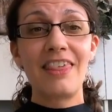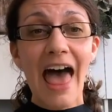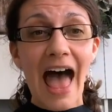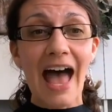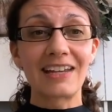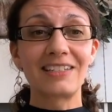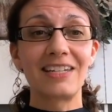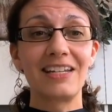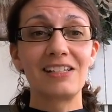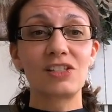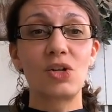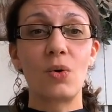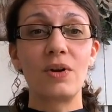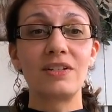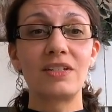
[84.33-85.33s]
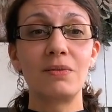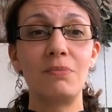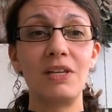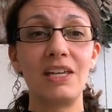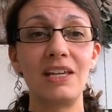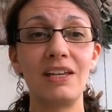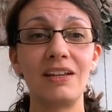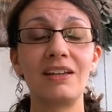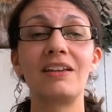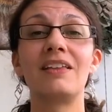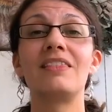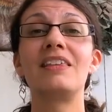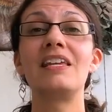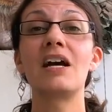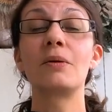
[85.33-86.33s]
That is going to be
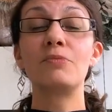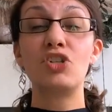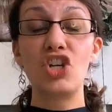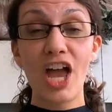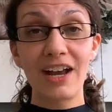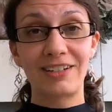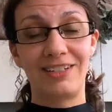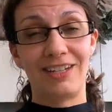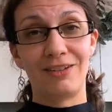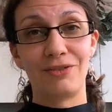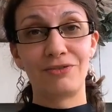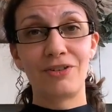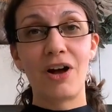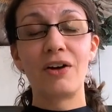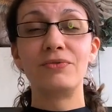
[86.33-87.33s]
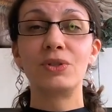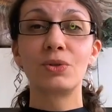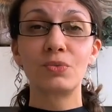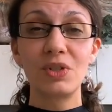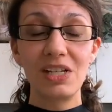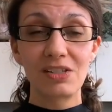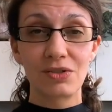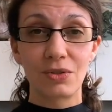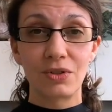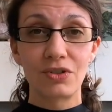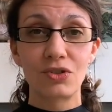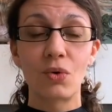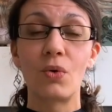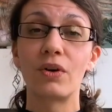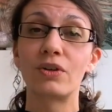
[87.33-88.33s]
the objective of your
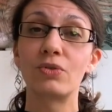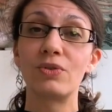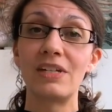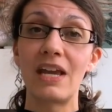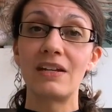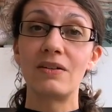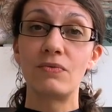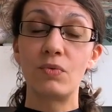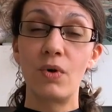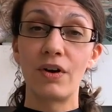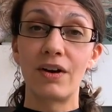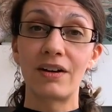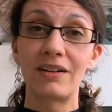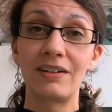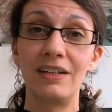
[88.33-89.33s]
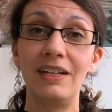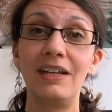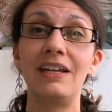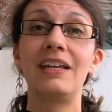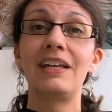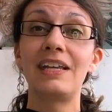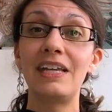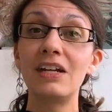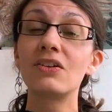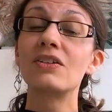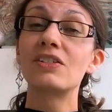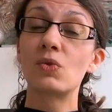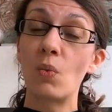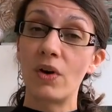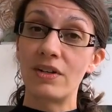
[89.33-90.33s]
research or creative work. Here
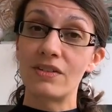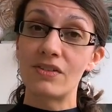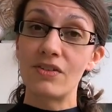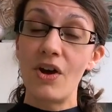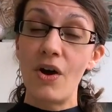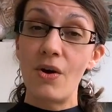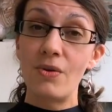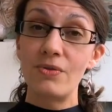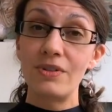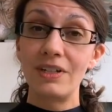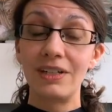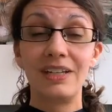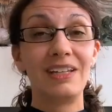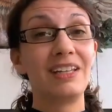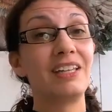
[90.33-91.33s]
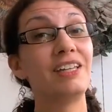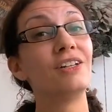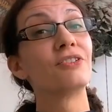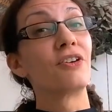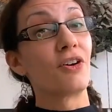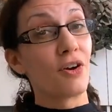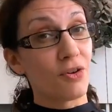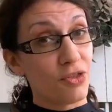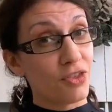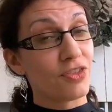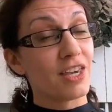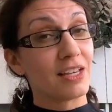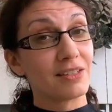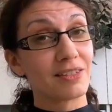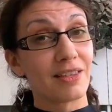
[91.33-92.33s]
is what is known. Here are the
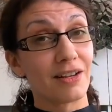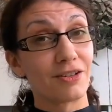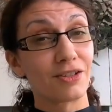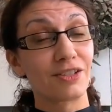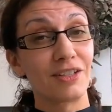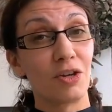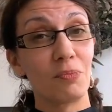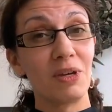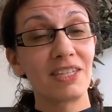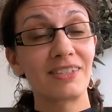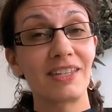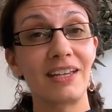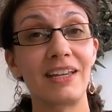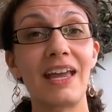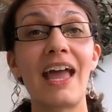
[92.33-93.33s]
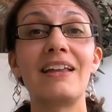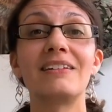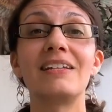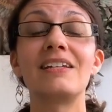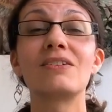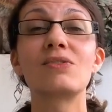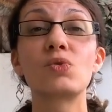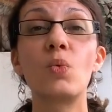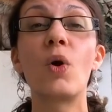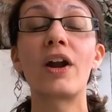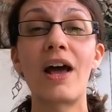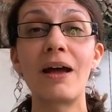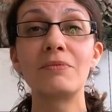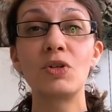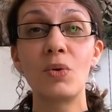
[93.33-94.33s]
things that are still missing, and here's what
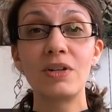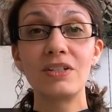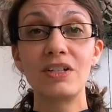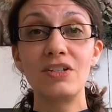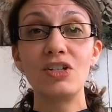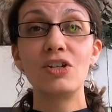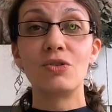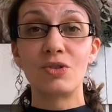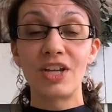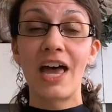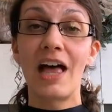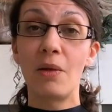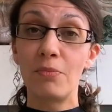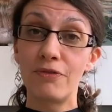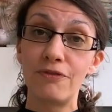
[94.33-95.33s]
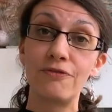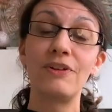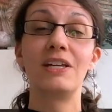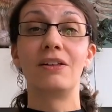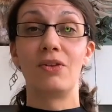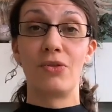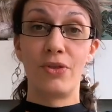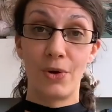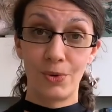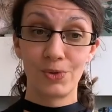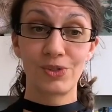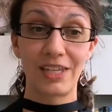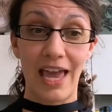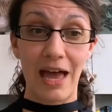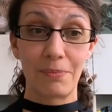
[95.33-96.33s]
I'm going to do to help fill
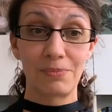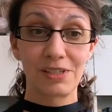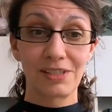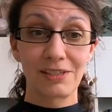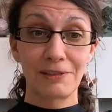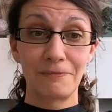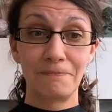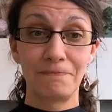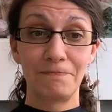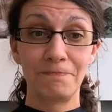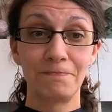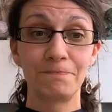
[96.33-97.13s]
those gaps.